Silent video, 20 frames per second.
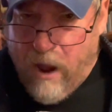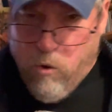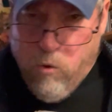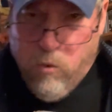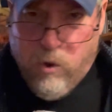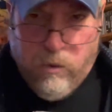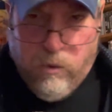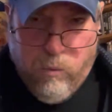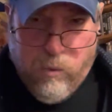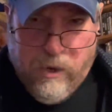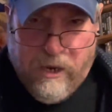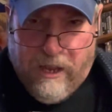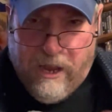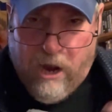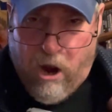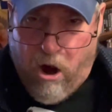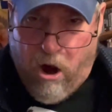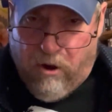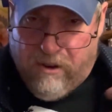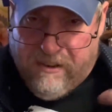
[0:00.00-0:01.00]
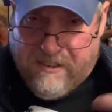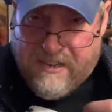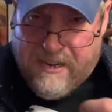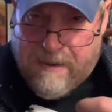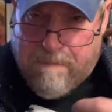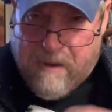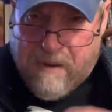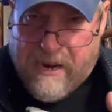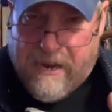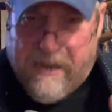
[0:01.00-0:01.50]
who we really are
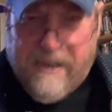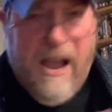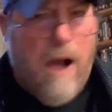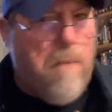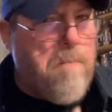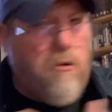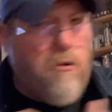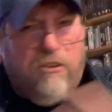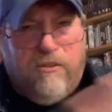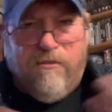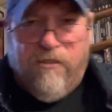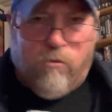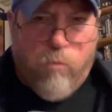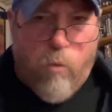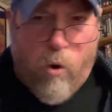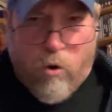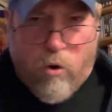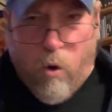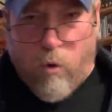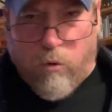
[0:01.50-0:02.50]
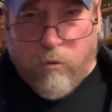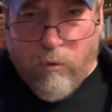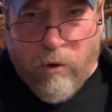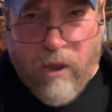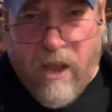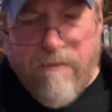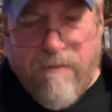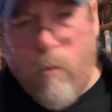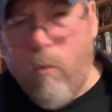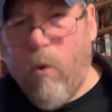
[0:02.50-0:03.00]
deep in. Now, most of us will go through
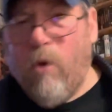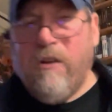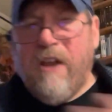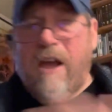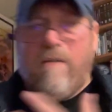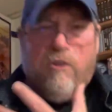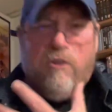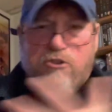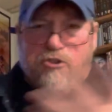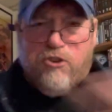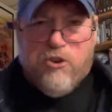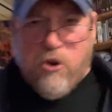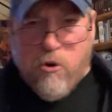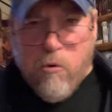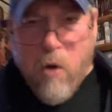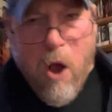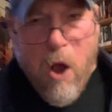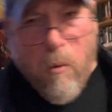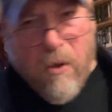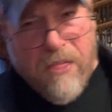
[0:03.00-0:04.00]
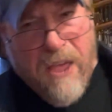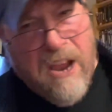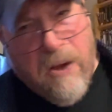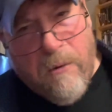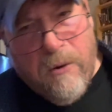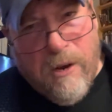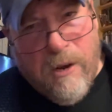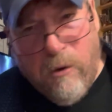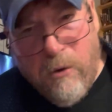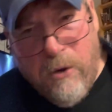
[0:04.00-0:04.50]
life and we'll never do what
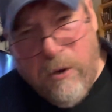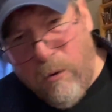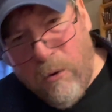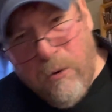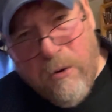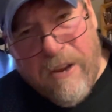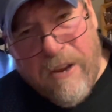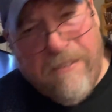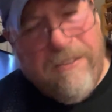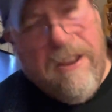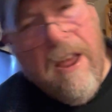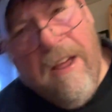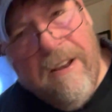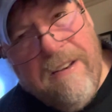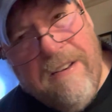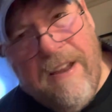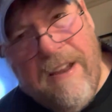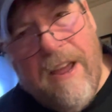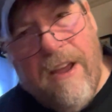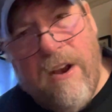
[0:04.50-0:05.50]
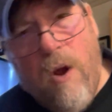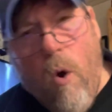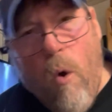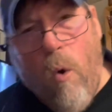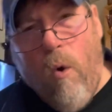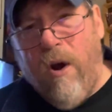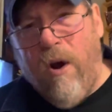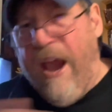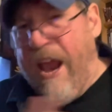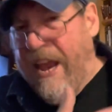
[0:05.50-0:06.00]
Henry Lee Lucas did
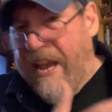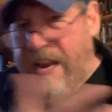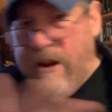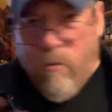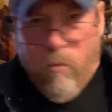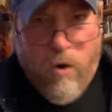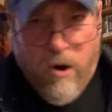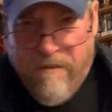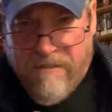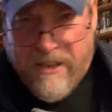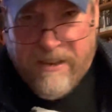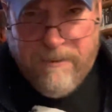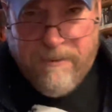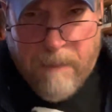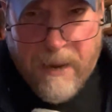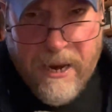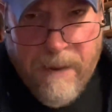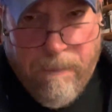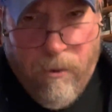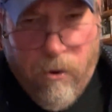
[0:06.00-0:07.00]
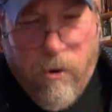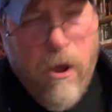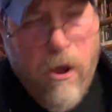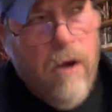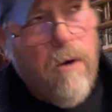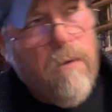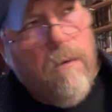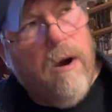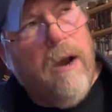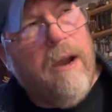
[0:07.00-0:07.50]
or any one of these people,
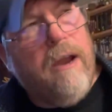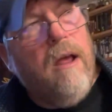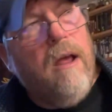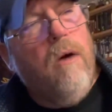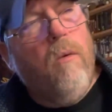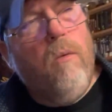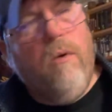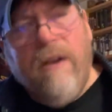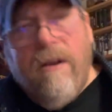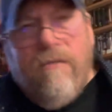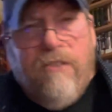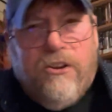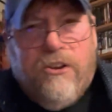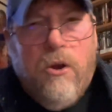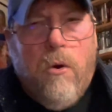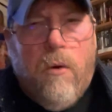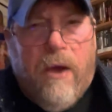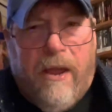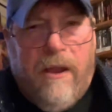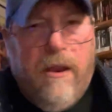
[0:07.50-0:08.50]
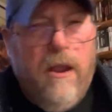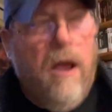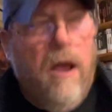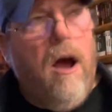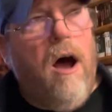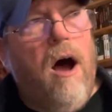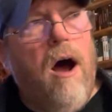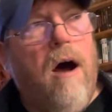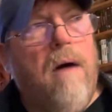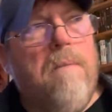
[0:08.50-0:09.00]
right? We'll never do it.
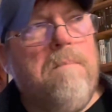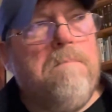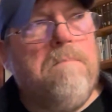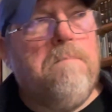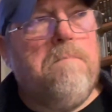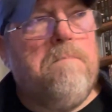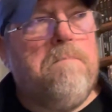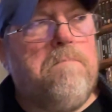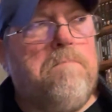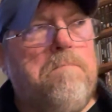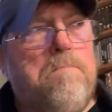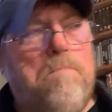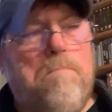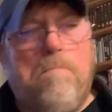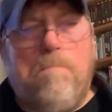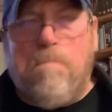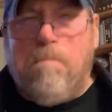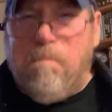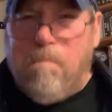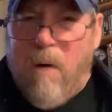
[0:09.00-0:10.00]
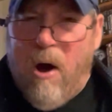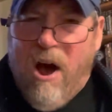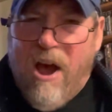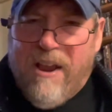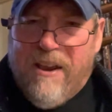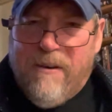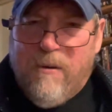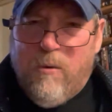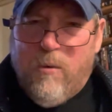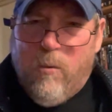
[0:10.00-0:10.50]

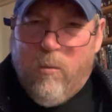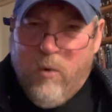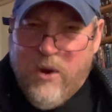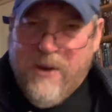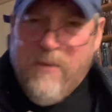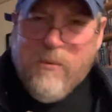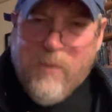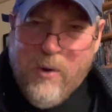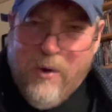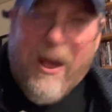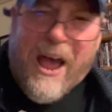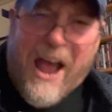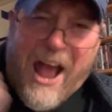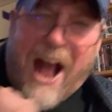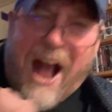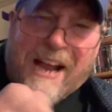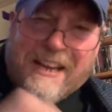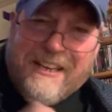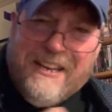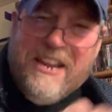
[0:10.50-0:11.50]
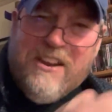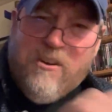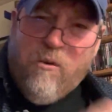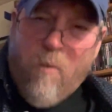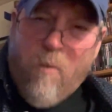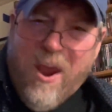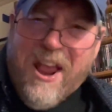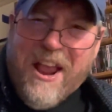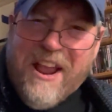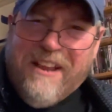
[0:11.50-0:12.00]
But we will act in
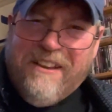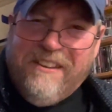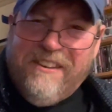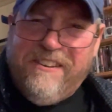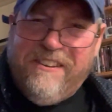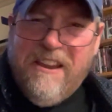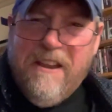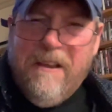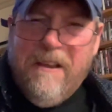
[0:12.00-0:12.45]
ways